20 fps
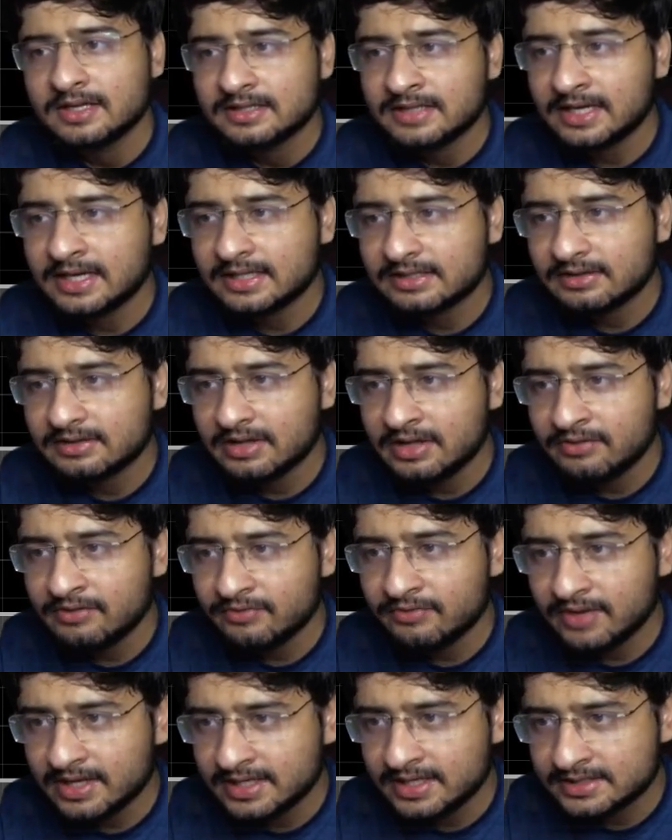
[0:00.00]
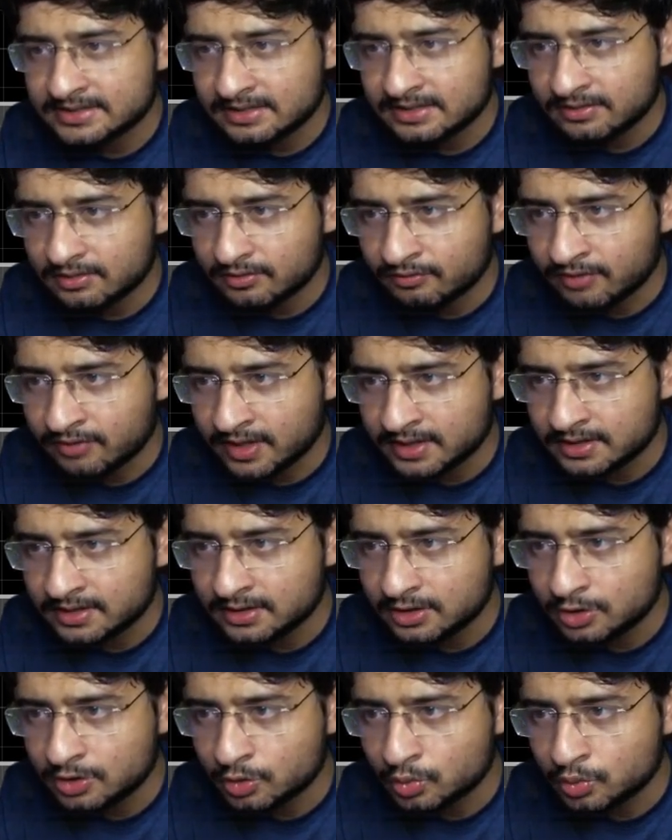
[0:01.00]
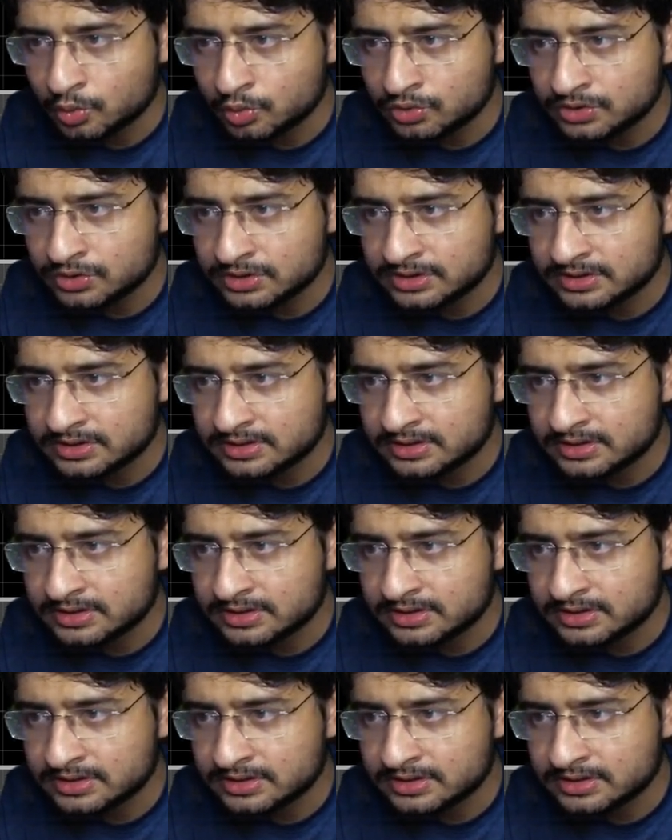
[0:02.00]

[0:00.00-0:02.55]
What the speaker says: that if I, let's say 1, 2,